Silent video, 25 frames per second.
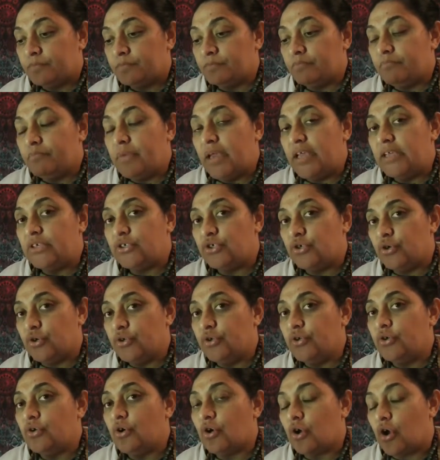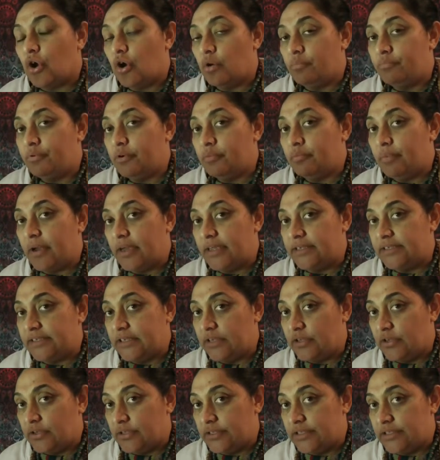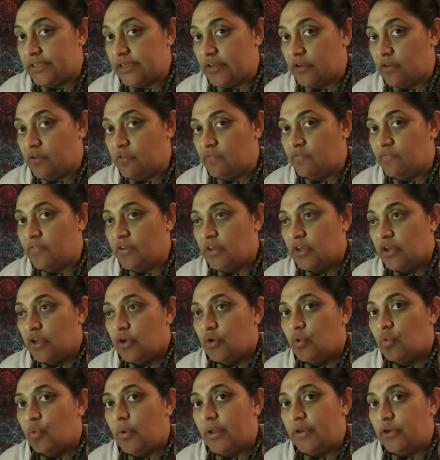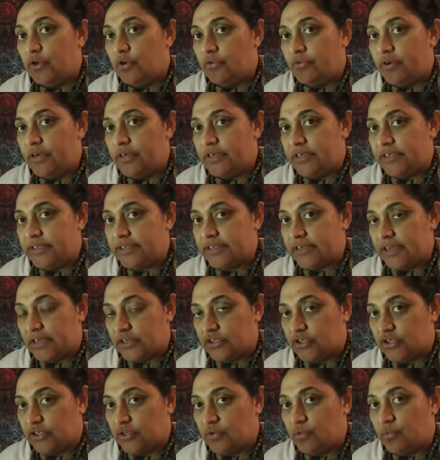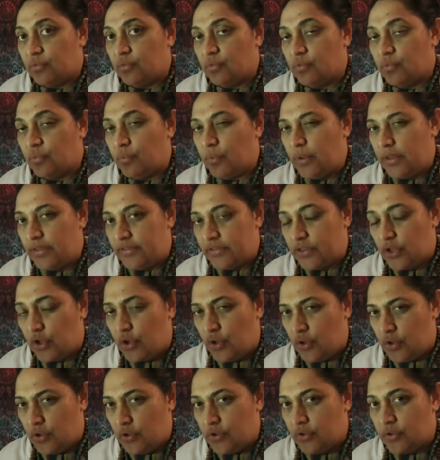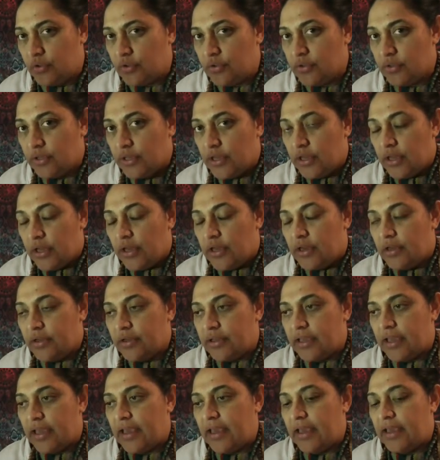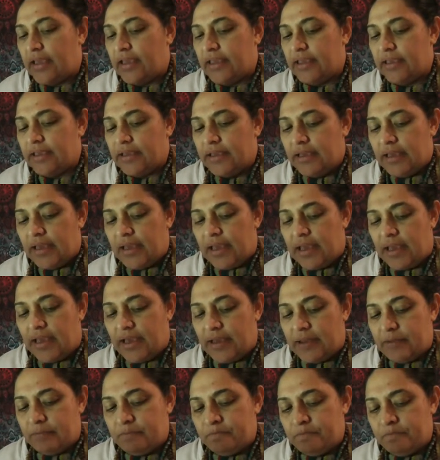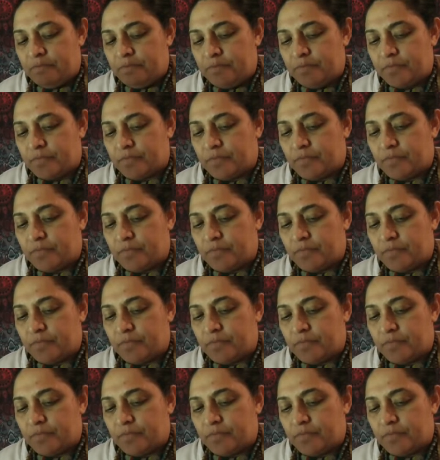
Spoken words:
make sure you're not compromising yourself when you're in discussion with her. Okay? I